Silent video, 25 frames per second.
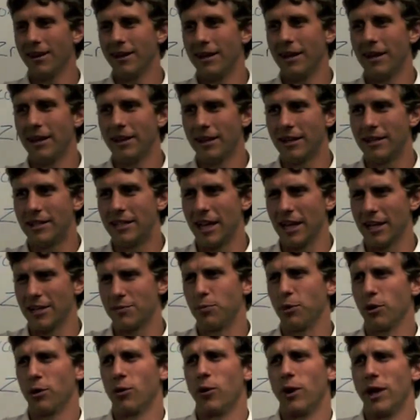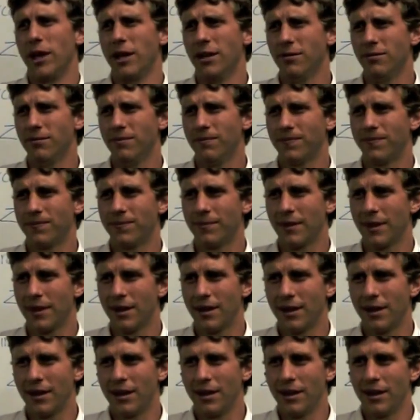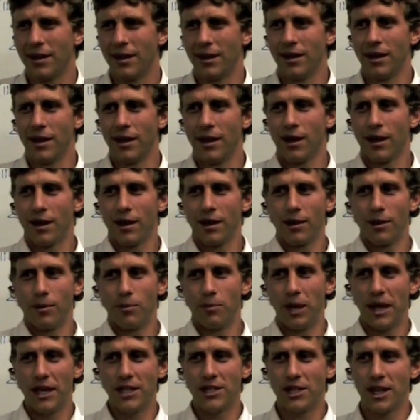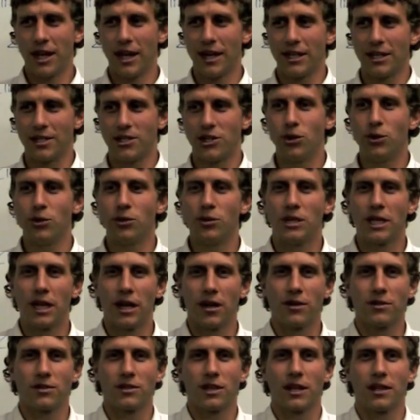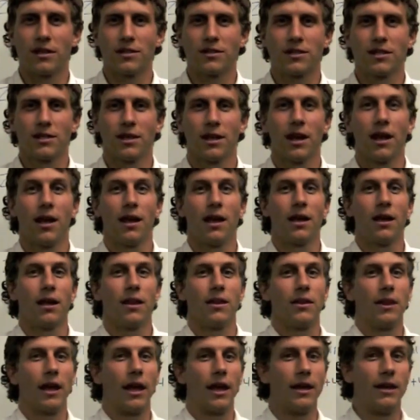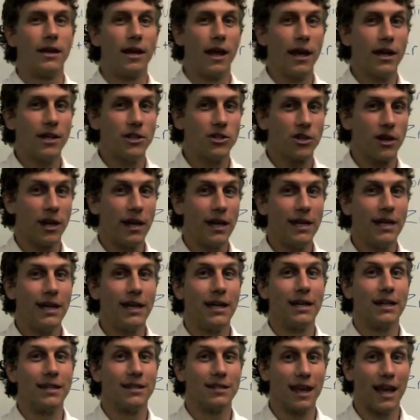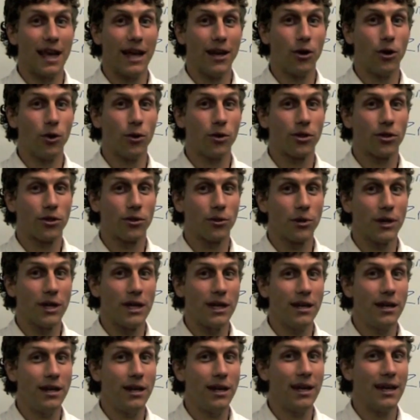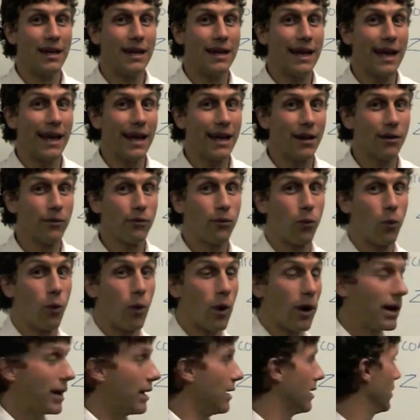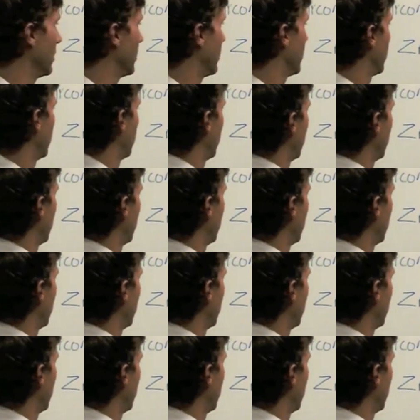In the textbook, Wayne, page 92 tells us that nitrate is NO3 -1.